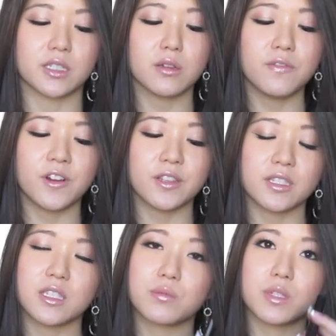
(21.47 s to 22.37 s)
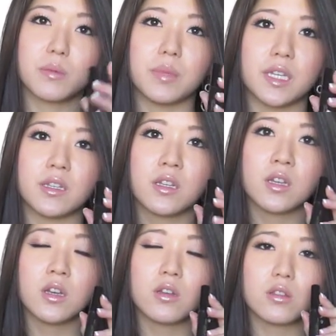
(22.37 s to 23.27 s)
So far, this has really been
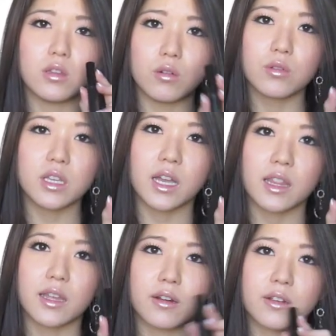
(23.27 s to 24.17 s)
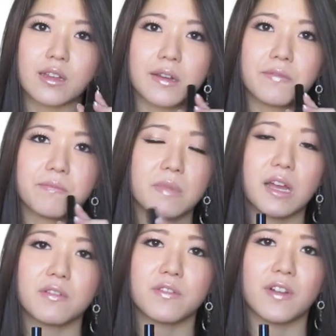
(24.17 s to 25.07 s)
the only eyeliner I could
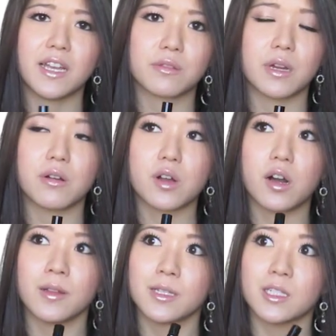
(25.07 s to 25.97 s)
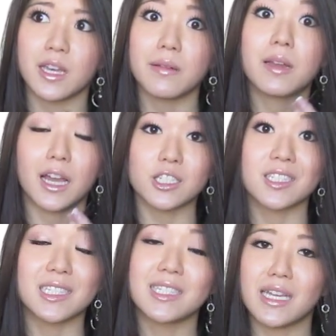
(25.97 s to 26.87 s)
ever find throughout college that
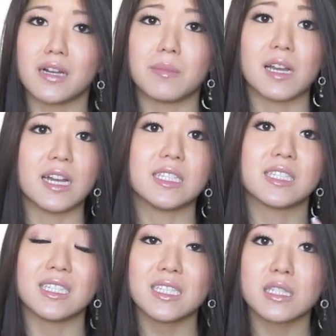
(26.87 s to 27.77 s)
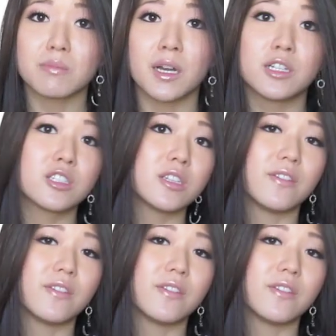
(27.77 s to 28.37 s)
actually stayed on my eyes, didn't smudge.